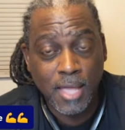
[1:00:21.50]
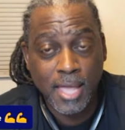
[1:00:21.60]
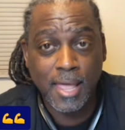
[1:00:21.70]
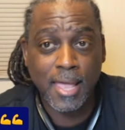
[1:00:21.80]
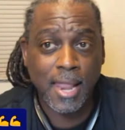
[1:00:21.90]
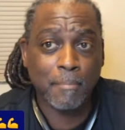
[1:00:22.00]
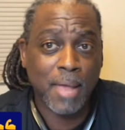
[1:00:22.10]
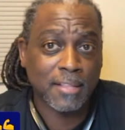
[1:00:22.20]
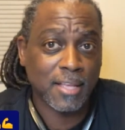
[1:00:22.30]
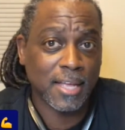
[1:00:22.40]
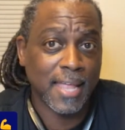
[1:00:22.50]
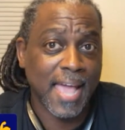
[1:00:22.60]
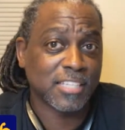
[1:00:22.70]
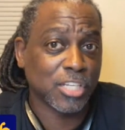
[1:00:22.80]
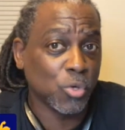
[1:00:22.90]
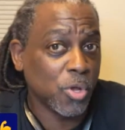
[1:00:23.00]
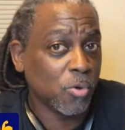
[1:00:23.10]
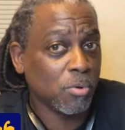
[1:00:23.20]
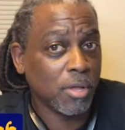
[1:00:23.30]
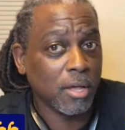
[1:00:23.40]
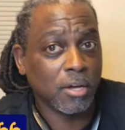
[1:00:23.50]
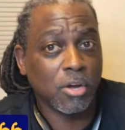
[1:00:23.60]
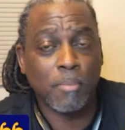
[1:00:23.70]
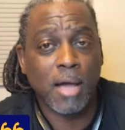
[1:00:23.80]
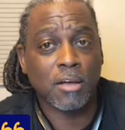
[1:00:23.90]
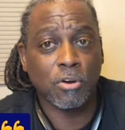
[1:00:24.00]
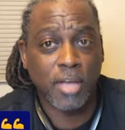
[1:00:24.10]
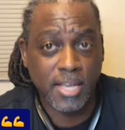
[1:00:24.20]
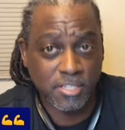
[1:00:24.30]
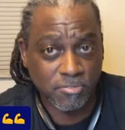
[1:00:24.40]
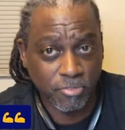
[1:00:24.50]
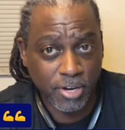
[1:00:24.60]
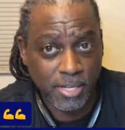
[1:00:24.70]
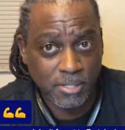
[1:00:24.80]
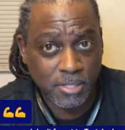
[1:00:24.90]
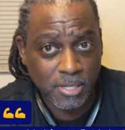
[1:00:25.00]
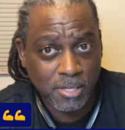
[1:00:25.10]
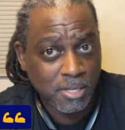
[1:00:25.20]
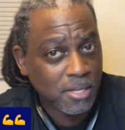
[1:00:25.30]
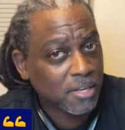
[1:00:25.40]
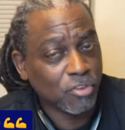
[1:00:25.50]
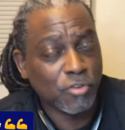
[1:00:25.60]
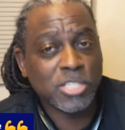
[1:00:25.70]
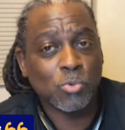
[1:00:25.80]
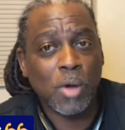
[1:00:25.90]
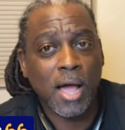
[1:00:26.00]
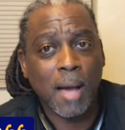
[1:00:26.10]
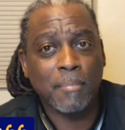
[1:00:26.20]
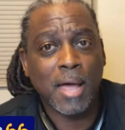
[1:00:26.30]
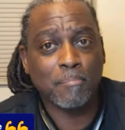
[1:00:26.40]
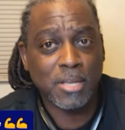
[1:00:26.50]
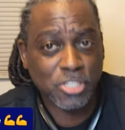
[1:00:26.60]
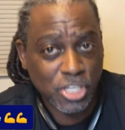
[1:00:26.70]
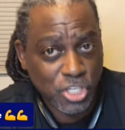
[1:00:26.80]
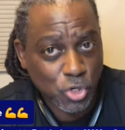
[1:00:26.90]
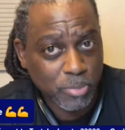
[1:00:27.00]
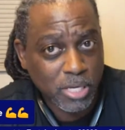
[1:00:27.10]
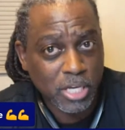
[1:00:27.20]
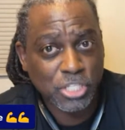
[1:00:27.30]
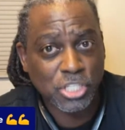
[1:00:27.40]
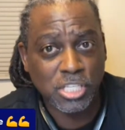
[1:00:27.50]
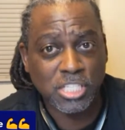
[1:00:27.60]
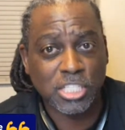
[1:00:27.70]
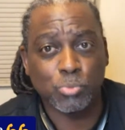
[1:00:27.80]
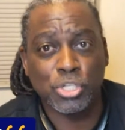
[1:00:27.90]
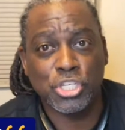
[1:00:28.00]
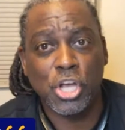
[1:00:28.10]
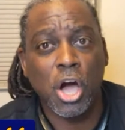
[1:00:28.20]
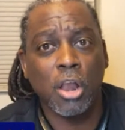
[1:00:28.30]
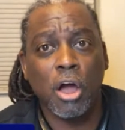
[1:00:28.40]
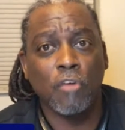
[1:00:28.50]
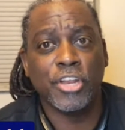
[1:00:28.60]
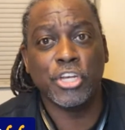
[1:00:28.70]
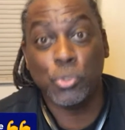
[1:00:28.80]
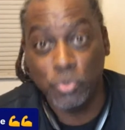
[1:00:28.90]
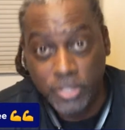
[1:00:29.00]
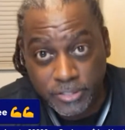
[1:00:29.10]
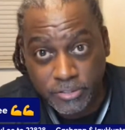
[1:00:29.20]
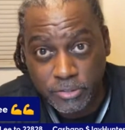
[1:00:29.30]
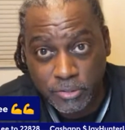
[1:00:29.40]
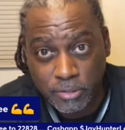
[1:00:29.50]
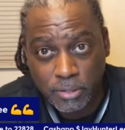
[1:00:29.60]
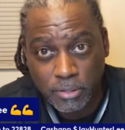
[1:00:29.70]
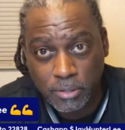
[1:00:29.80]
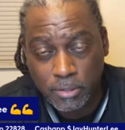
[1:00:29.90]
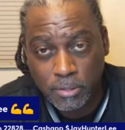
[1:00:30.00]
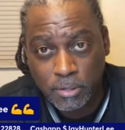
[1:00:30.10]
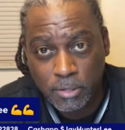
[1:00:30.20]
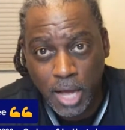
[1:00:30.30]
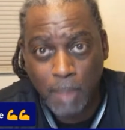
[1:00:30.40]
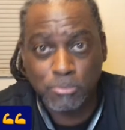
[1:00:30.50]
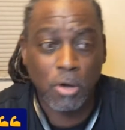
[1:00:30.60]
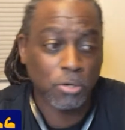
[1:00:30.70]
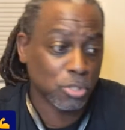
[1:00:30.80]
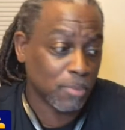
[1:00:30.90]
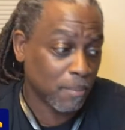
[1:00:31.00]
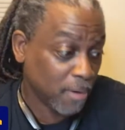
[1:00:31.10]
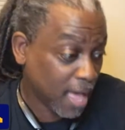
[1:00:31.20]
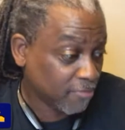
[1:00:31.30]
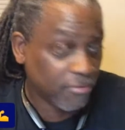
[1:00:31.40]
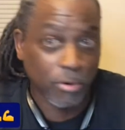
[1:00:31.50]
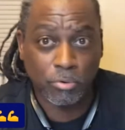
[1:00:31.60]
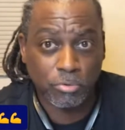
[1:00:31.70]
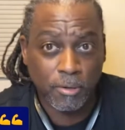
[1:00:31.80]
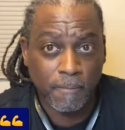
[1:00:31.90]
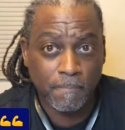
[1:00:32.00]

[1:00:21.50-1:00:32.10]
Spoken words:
And I'm not excluding my Caucasian friends. The reason why I'm not mentioning you, because this is what y'all already do this. I'm talking to my black folks.